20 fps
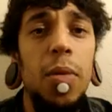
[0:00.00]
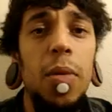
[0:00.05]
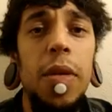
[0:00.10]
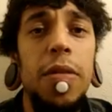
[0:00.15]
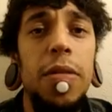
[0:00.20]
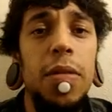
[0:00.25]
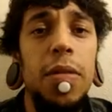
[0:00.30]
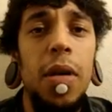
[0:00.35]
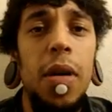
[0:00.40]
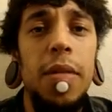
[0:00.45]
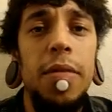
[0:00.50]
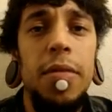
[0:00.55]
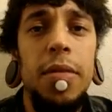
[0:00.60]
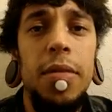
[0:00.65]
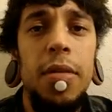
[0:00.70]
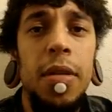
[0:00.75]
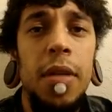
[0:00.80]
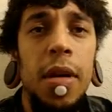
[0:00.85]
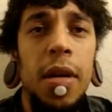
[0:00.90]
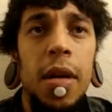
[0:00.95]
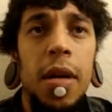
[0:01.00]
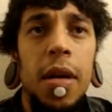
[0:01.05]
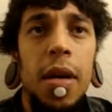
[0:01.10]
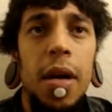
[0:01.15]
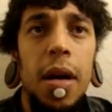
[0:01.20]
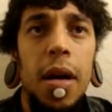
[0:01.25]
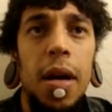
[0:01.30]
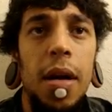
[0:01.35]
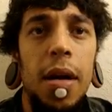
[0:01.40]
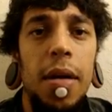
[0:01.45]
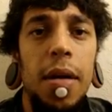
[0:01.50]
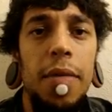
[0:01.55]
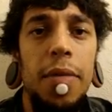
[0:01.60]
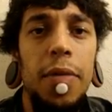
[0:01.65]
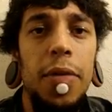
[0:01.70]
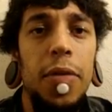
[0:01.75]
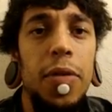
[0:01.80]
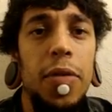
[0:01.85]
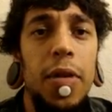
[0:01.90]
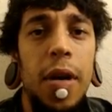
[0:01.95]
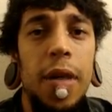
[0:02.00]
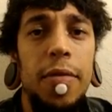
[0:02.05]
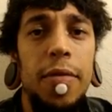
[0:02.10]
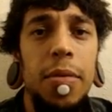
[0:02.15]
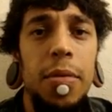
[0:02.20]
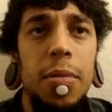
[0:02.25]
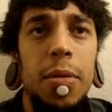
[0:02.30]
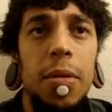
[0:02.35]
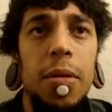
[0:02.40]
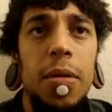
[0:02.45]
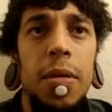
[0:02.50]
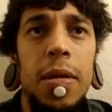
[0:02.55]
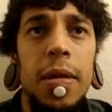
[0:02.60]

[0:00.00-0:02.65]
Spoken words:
whatsoever. It feels comfortable.